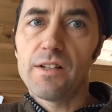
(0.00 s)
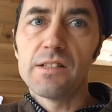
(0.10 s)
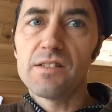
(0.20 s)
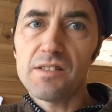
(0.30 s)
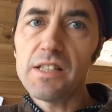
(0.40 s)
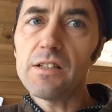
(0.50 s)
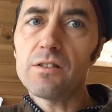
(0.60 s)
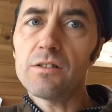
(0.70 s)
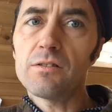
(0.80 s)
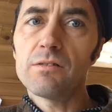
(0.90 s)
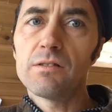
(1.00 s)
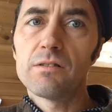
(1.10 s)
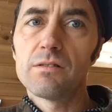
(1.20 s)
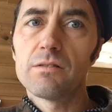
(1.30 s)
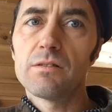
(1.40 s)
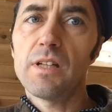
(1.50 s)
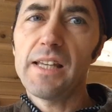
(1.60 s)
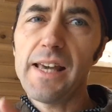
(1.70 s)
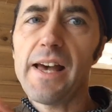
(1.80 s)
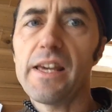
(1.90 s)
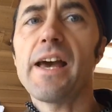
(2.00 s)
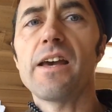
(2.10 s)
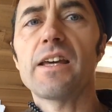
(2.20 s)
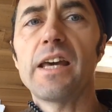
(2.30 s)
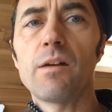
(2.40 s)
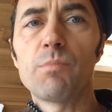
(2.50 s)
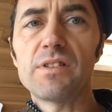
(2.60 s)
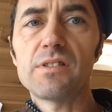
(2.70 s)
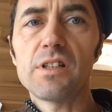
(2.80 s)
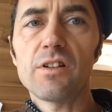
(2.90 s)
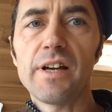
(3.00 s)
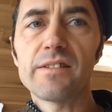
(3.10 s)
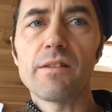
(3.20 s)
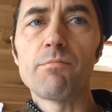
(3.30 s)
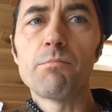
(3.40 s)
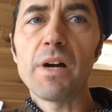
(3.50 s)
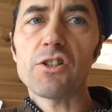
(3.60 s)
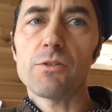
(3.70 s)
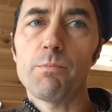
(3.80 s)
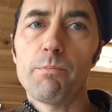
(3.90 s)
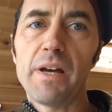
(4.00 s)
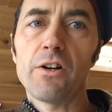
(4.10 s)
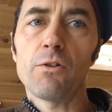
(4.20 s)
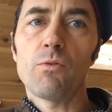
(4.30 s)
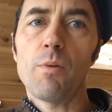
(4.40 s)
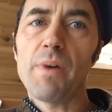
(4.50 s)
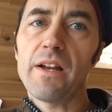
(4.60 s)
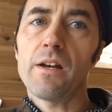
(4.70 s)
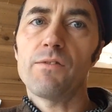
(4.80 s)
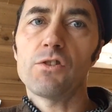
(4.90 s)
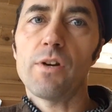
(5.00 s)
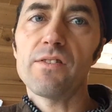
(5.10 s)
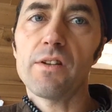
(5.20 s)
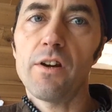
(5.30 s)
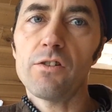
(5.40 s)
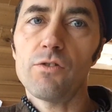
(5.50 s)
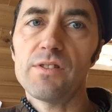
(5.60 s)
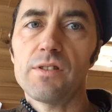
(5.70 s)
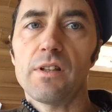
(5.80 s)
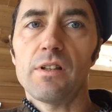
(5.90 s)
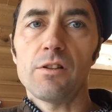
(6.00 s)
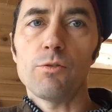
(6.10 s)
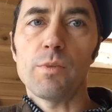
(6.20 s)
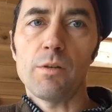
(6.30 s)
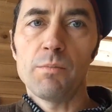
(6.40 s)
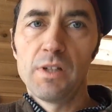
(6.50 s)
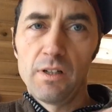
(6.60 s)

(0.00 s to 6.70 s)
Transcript: And steel, yeah, it can, but steel has a much better repetitive stress characteristic than aluminum.